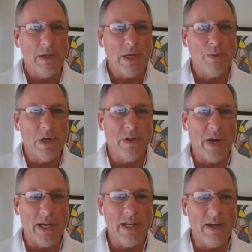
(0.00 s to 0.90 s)
Were there
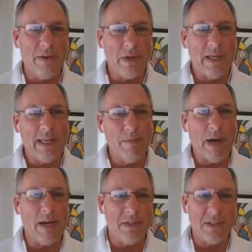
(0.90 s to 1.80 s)
any other key
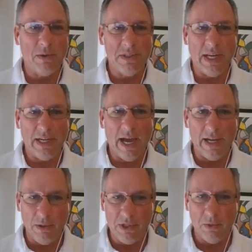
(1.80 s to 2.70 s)
milestones that got
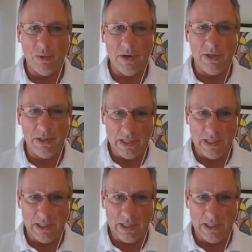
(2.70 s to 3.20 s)
you to where